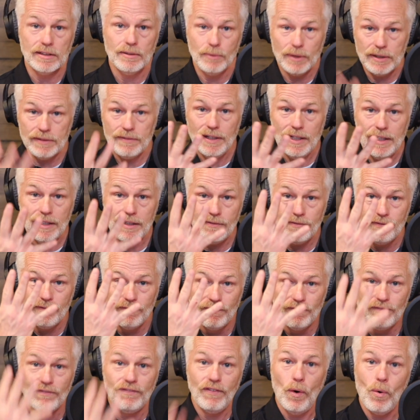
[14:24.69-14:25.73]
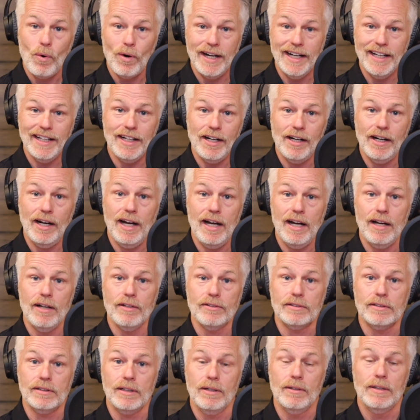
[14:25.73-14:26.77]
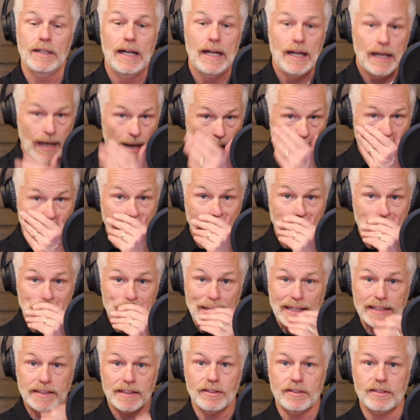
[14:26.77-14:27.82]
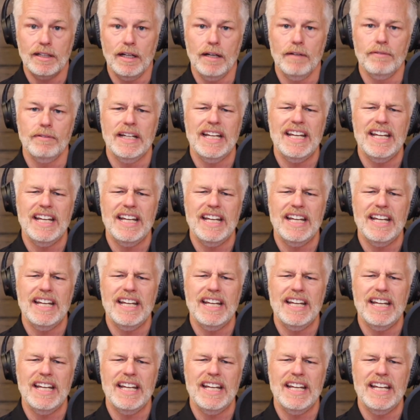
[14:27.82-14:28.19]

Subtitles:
And we've had 4 in our house, so I know about this stuff.